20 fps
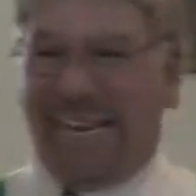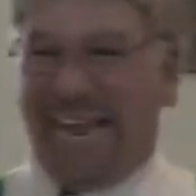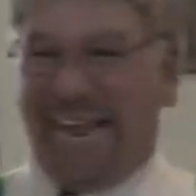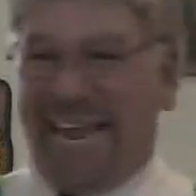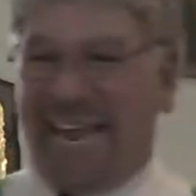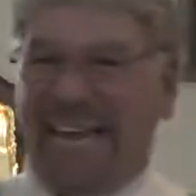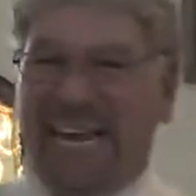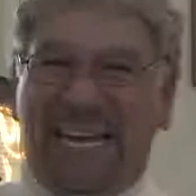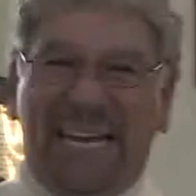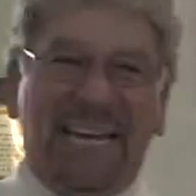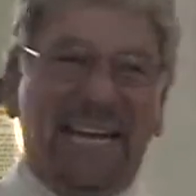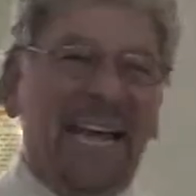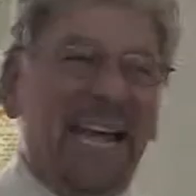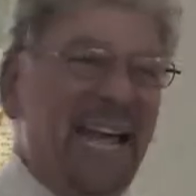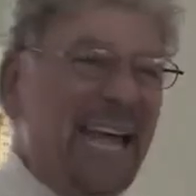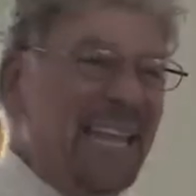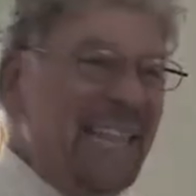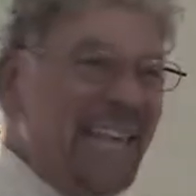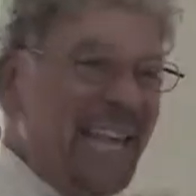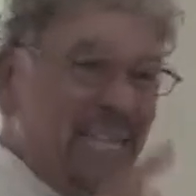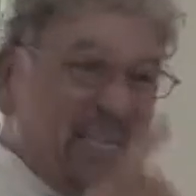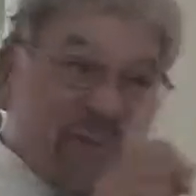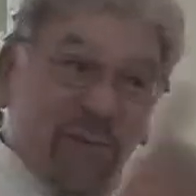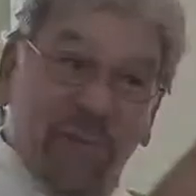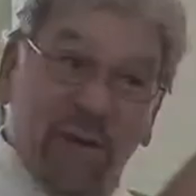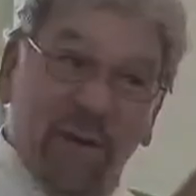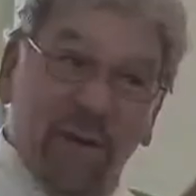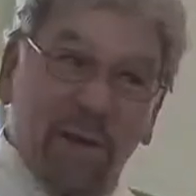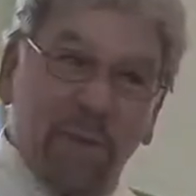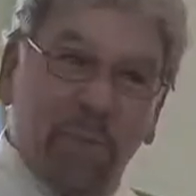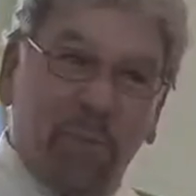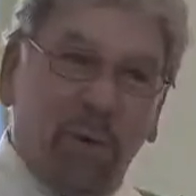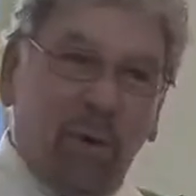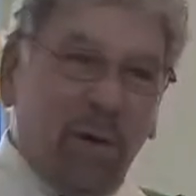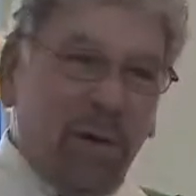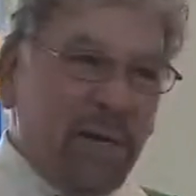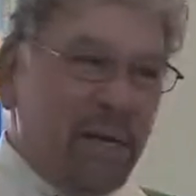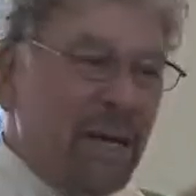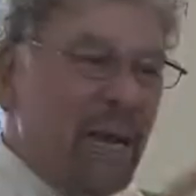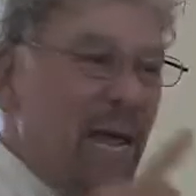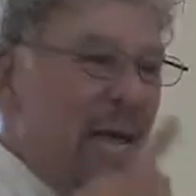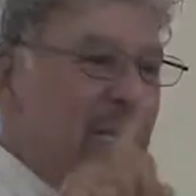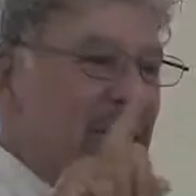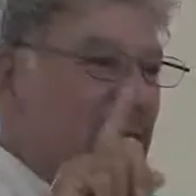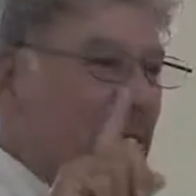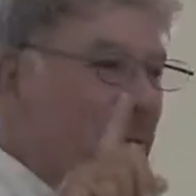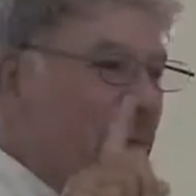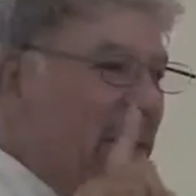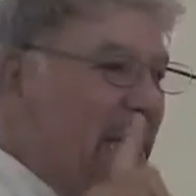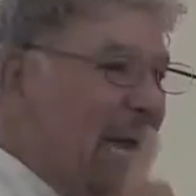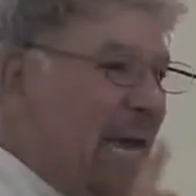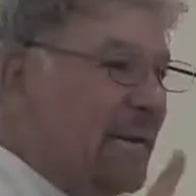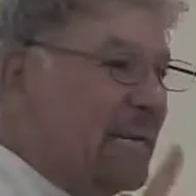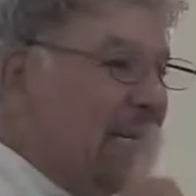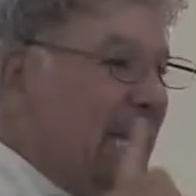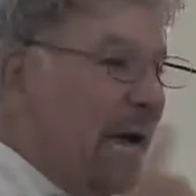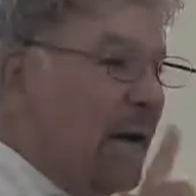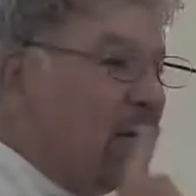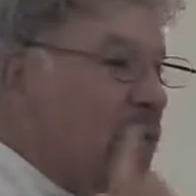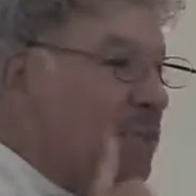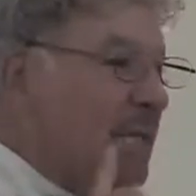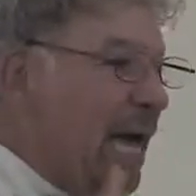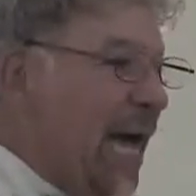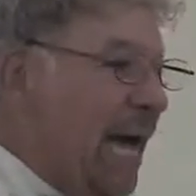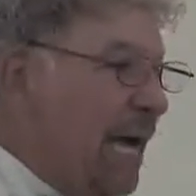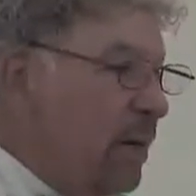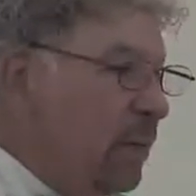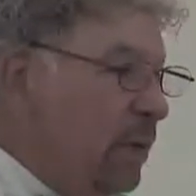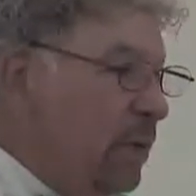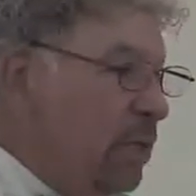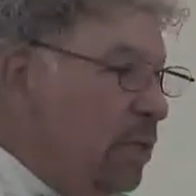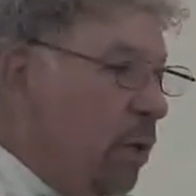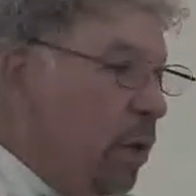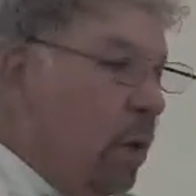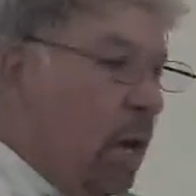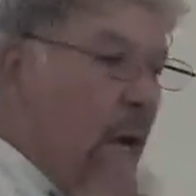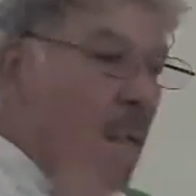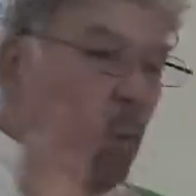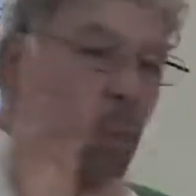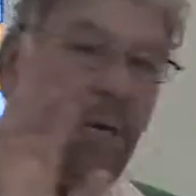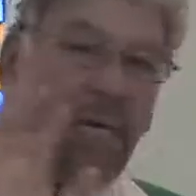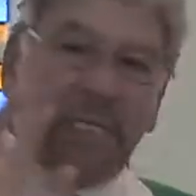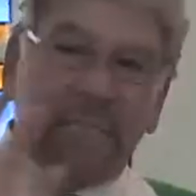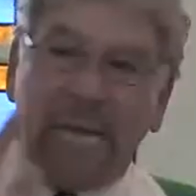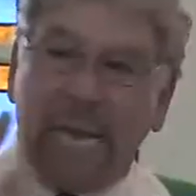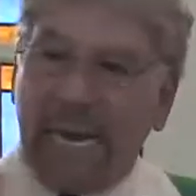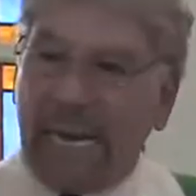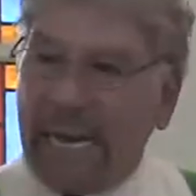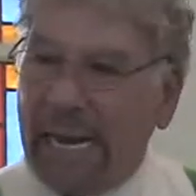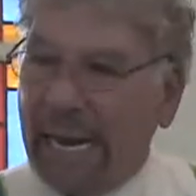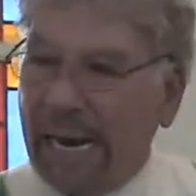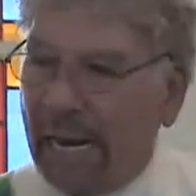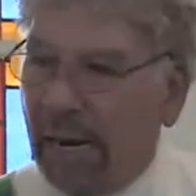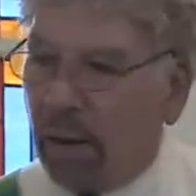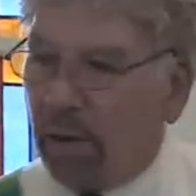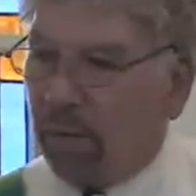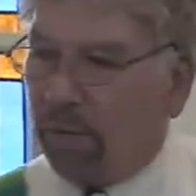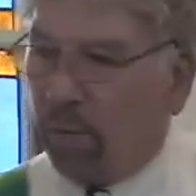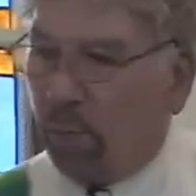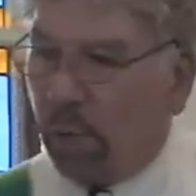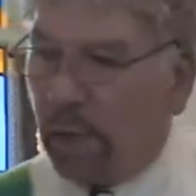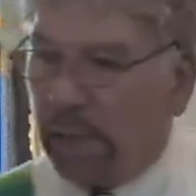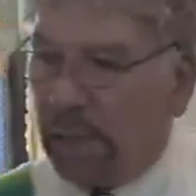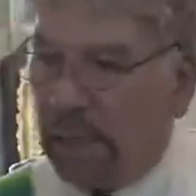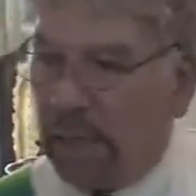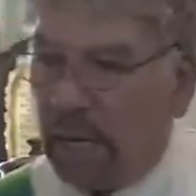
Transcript: Okay. That's very important. So we act now. So how do we do? We take care of one